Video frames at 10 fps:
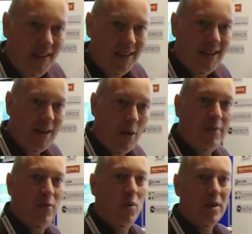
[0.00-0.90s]
uh,
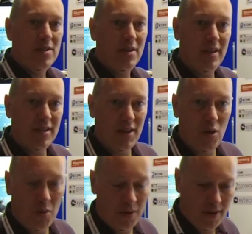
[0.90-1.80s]
going forward so that
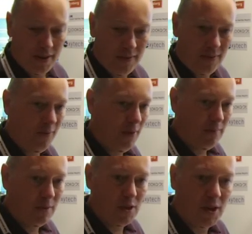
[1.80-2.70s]
all the, the, the
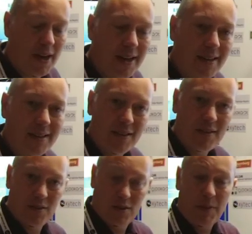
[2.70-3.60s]
FIMS uh,
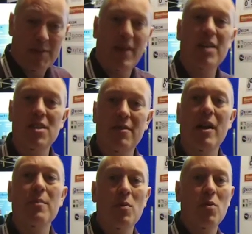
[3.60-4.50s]
specification
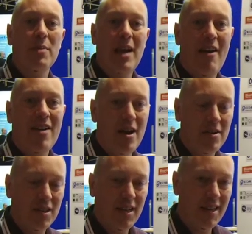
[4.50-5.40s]
development will be carried
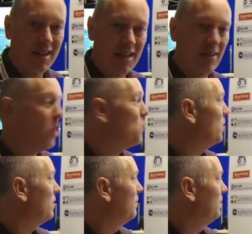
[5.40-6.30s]
out uh, in the
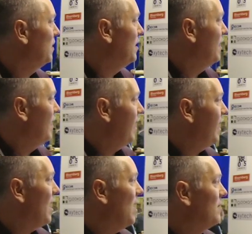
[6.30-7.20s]
open.
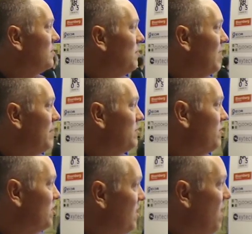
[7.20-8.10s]
Uh, so my name is
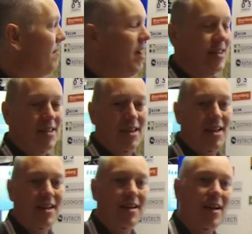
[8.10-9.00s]
Richard Cartwright,
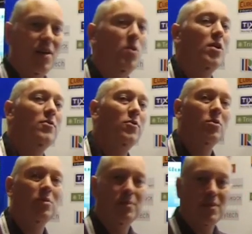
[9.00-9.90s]
I work
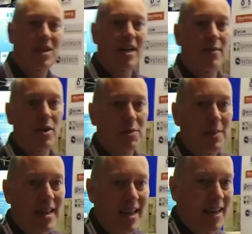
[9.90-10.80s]
for Snell Advanced
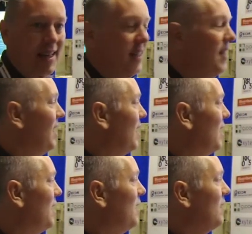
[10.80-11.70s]
Media.
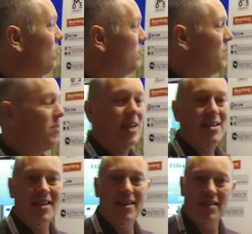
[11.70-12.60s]
also
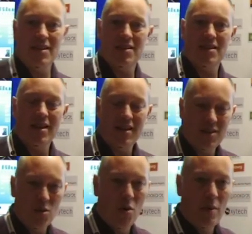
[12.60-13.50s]
presenting in this
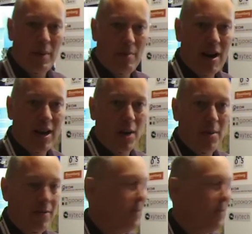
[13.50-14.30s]
talk will be Brad Gilmer